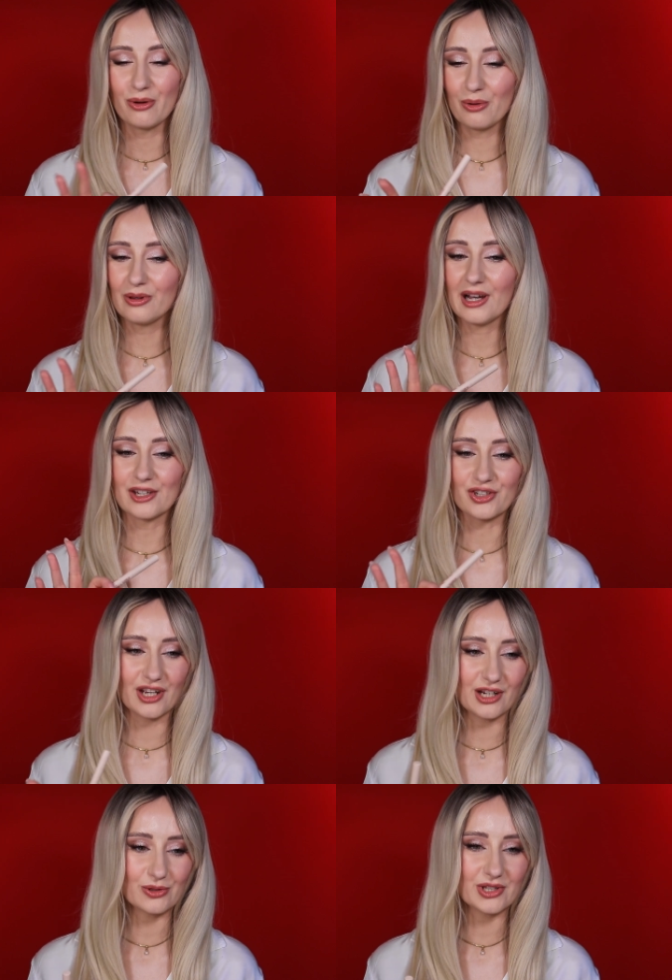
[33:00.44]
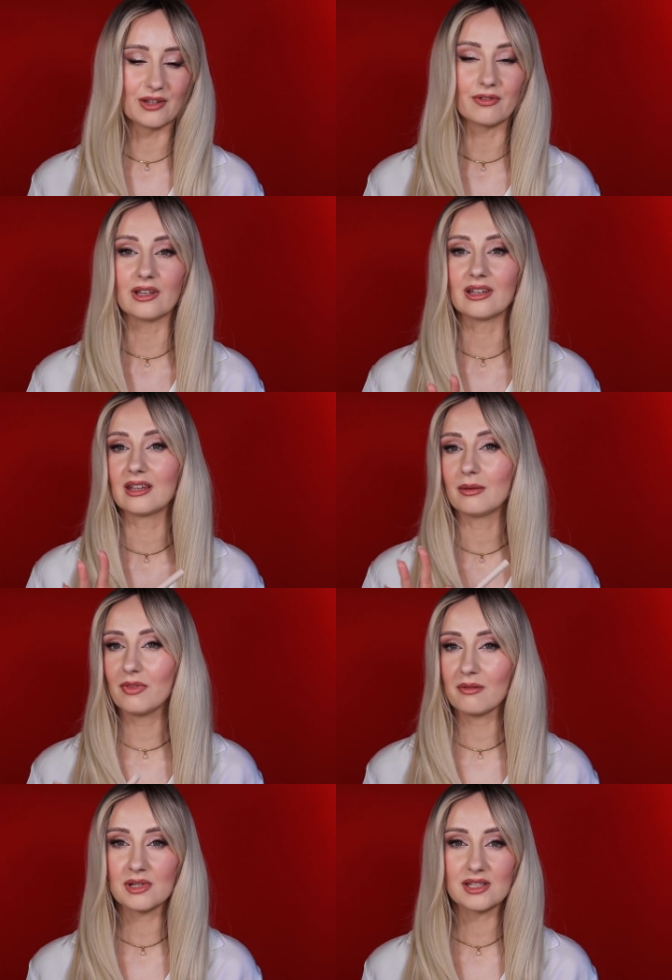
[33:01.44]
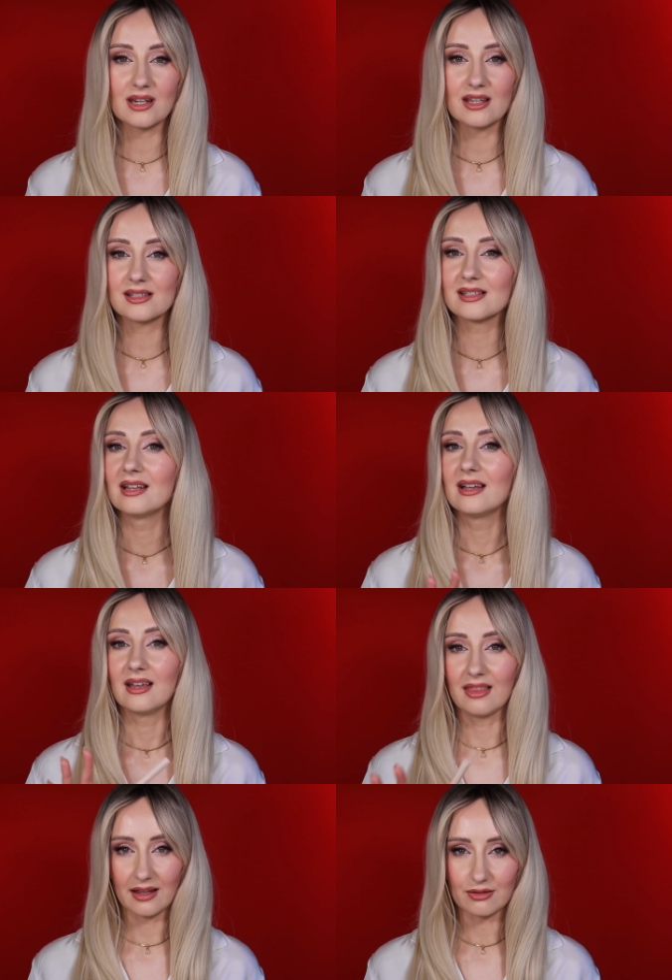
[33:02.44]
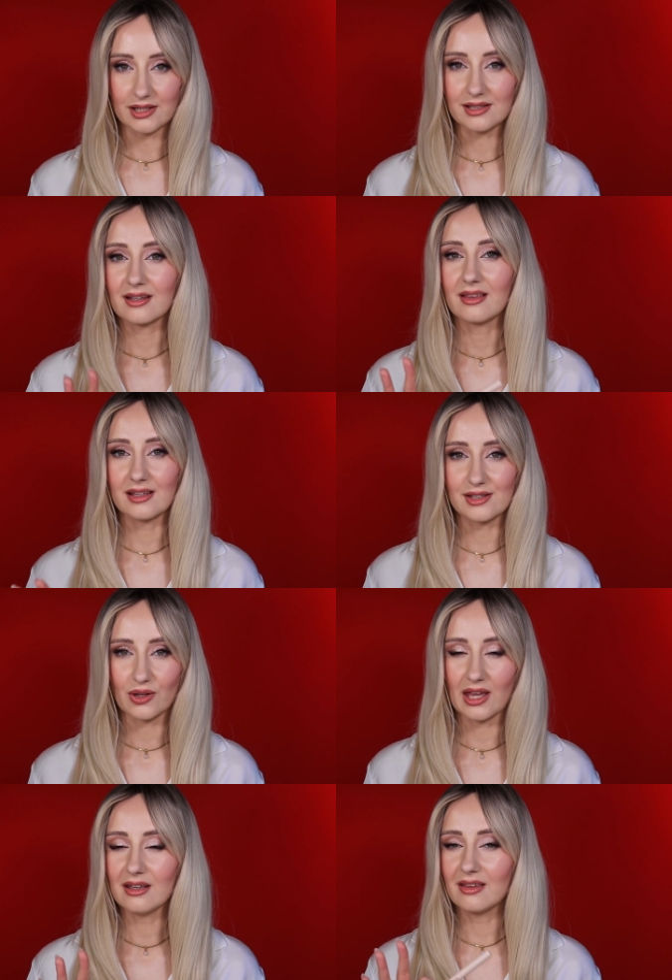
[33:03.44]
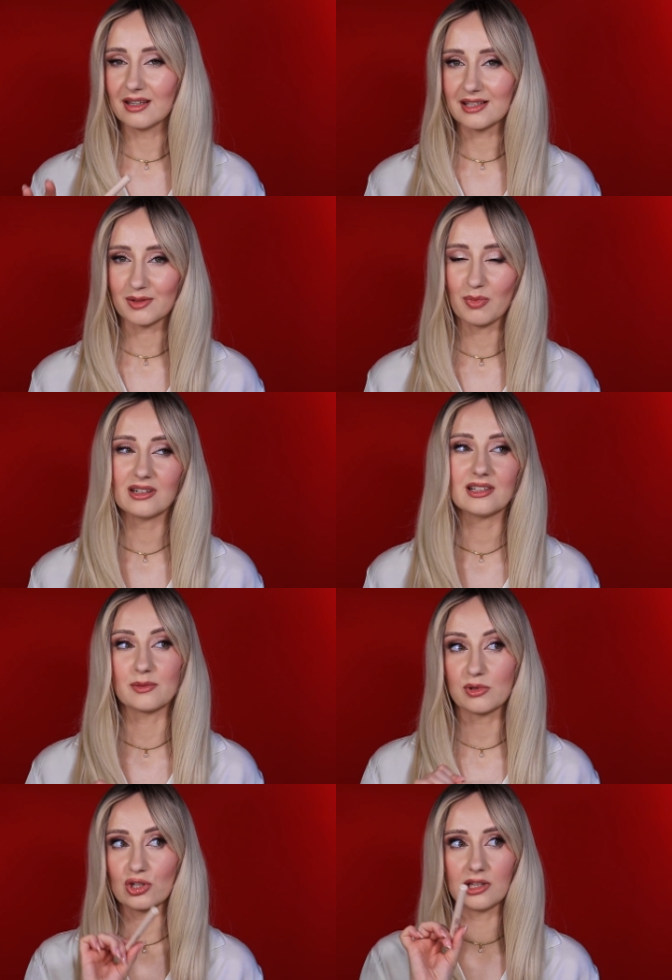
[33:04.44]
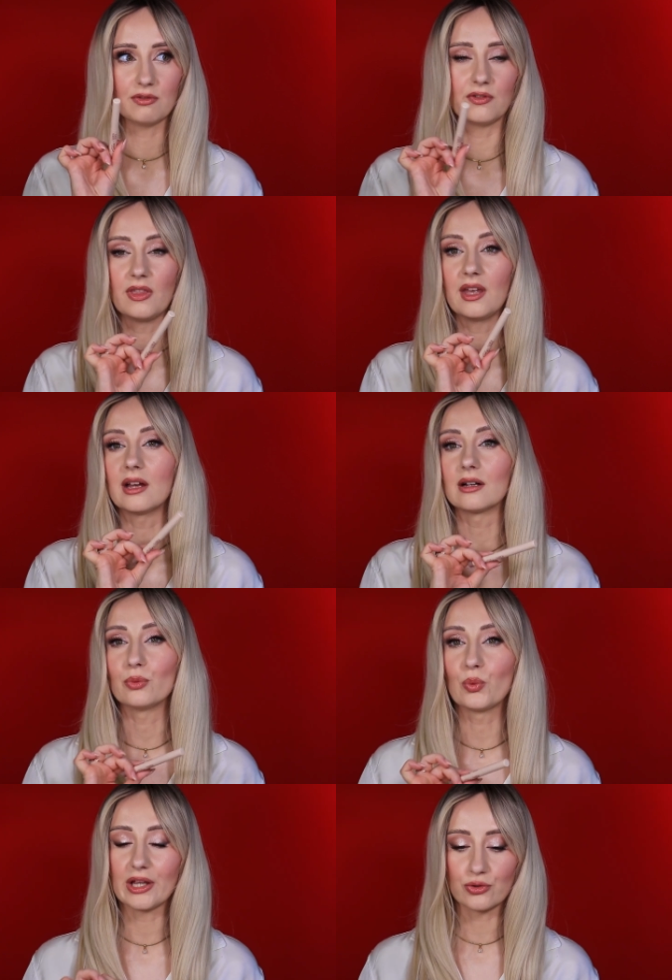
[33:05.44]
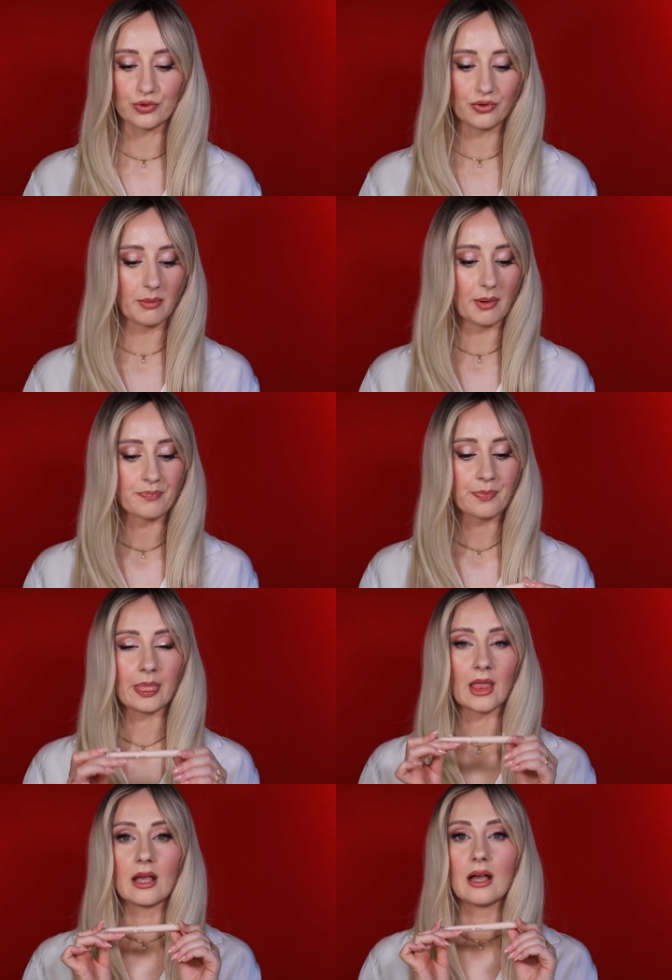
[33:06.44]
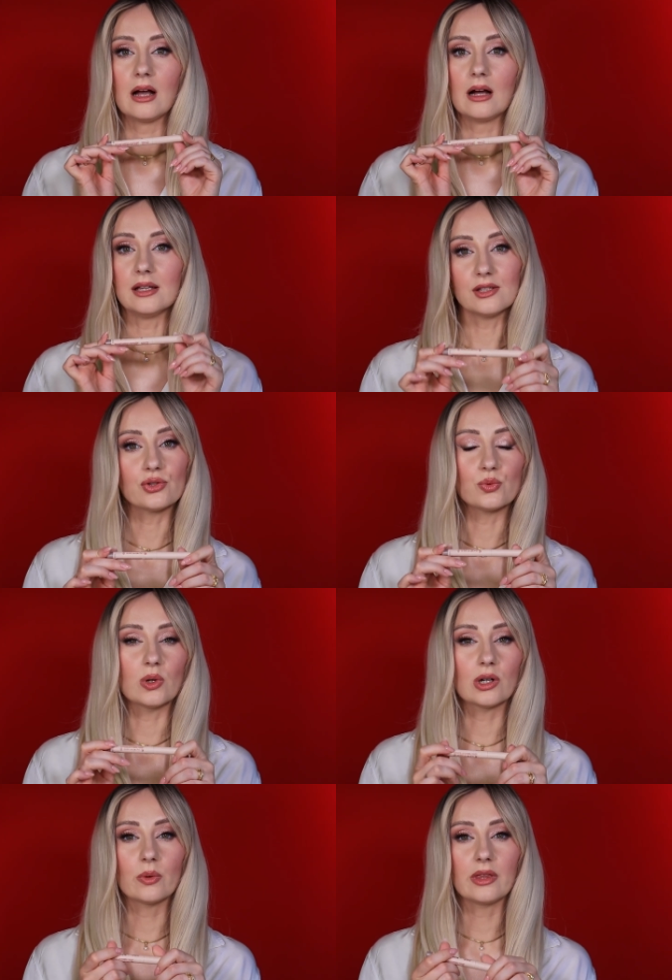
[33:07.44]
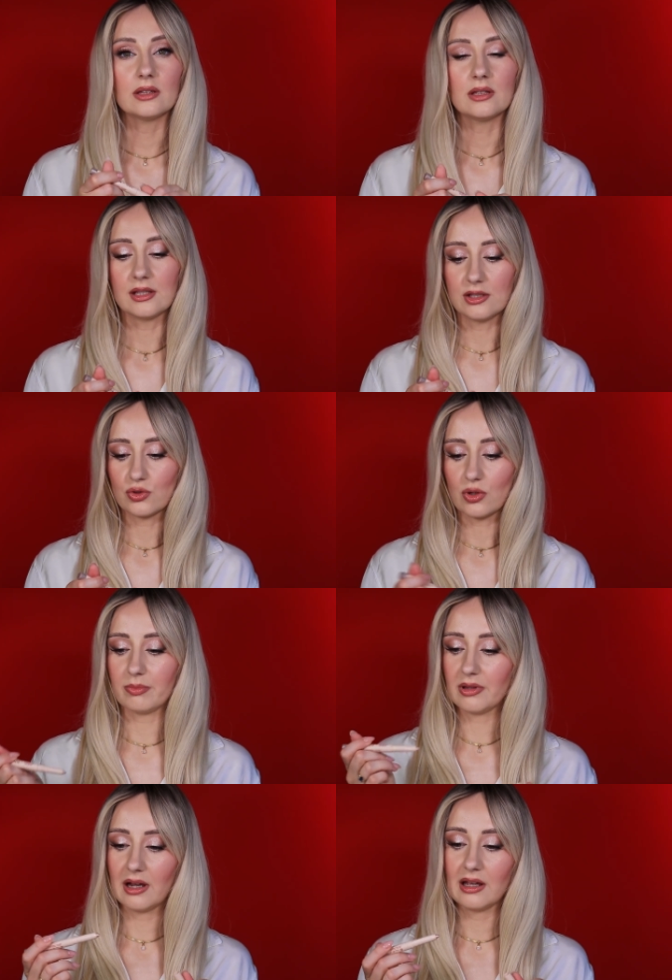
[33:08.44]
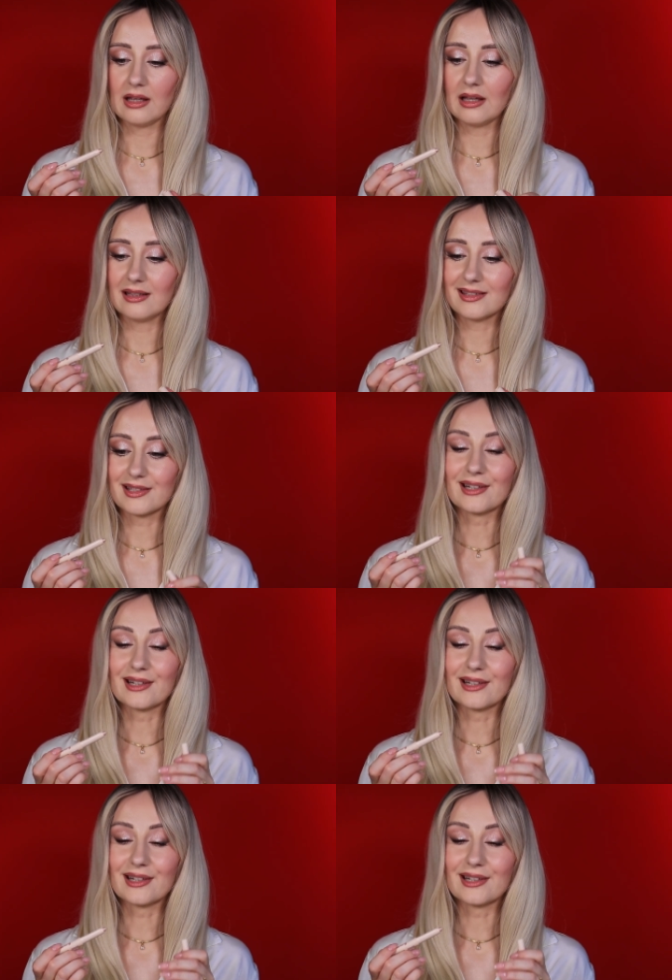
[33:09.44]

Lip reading: all eyeshadows, if I keep them as it is, they crease. That's okay. That's expected, especially if they are way too creamy. Easy to work with it, easy to apply. It's